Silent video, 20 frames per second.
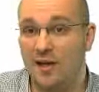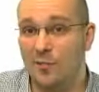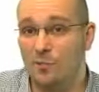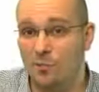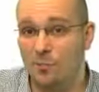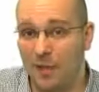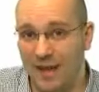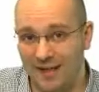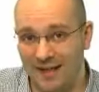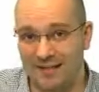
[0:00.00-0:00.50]

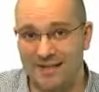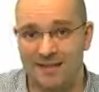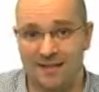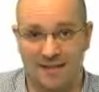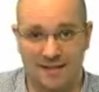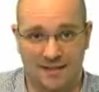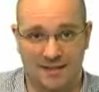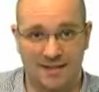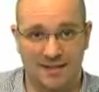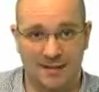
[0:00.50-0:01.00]
makes
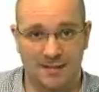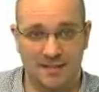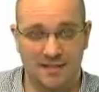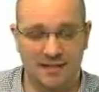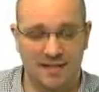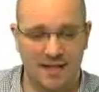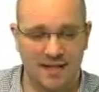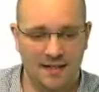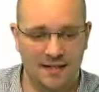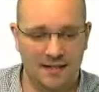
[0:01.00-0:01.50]
some
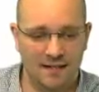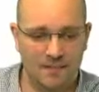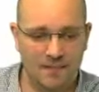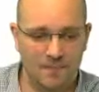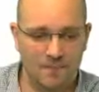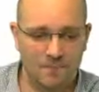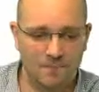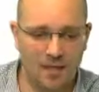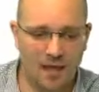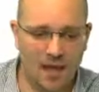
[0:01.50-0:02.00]
sense.
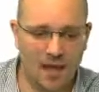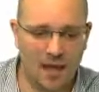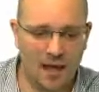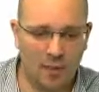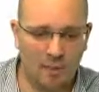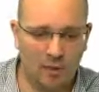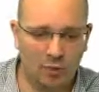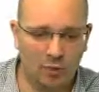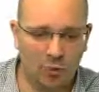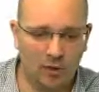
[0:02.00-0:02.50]

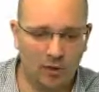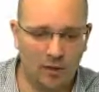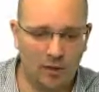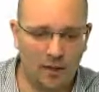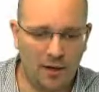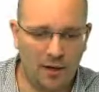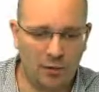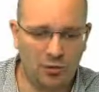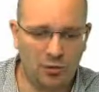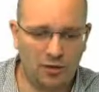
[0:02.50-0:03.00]
But what
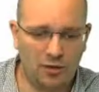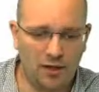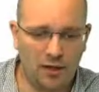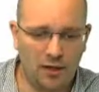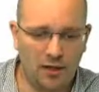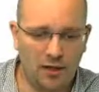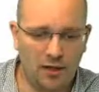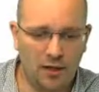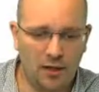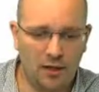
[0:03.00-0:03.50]
about
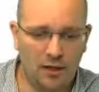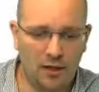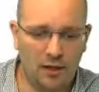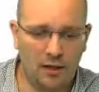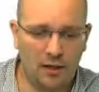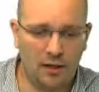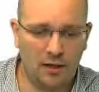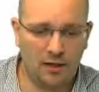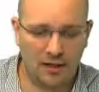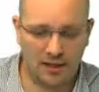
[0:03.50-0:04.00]

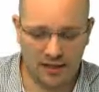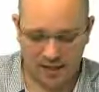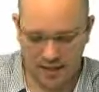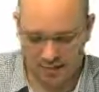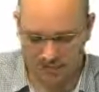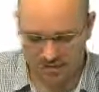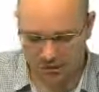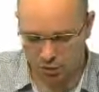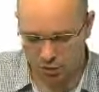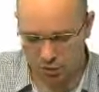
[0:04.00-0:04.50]
the
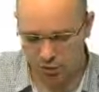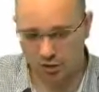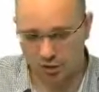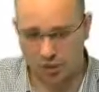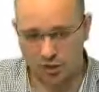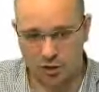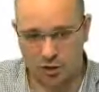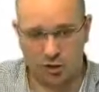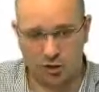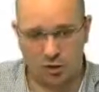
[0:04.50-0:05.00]

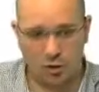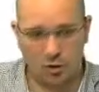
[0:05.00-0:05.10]
situation